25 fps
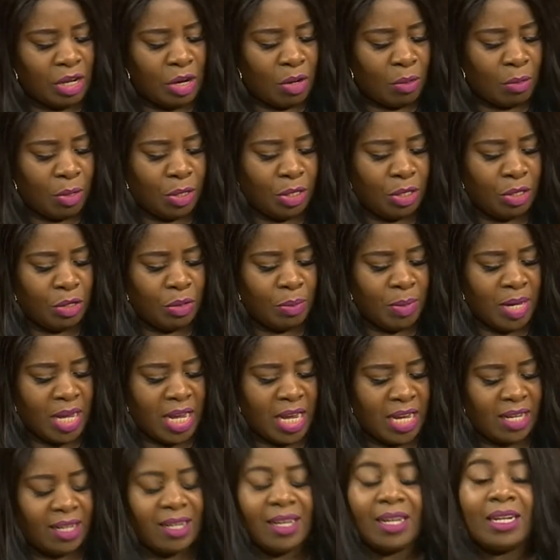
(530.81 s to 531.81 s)
What do you
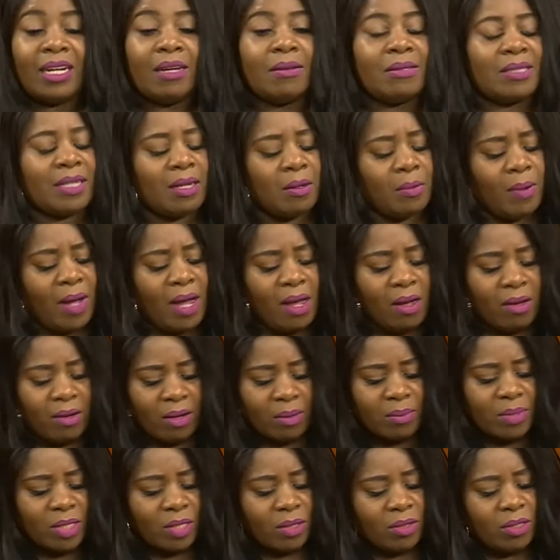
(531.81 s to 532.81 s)
mean?" And I was like, "Wow,
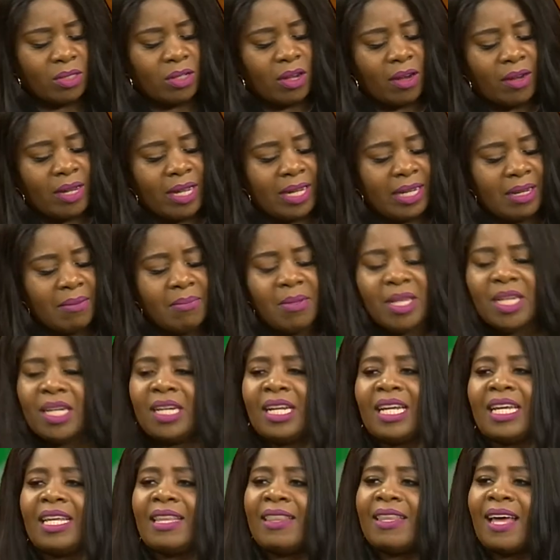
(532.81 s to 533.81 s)
I'm so sorry. I didn't mean it
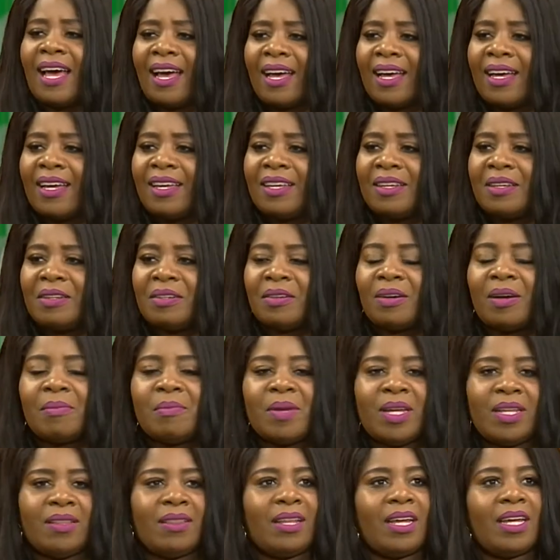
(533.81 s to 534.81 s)
like that. You know, I
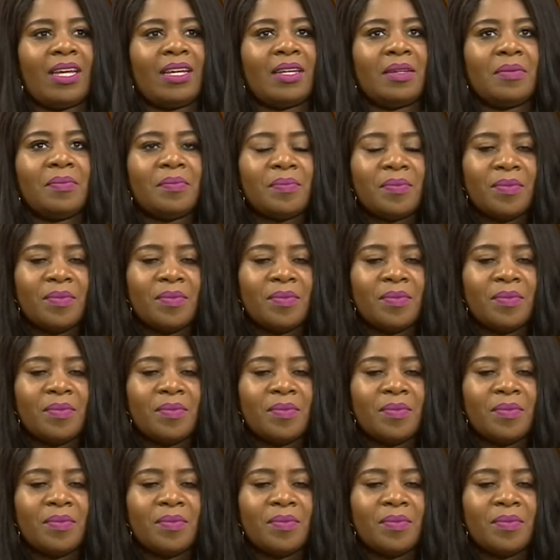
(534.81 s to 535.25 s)
meant like,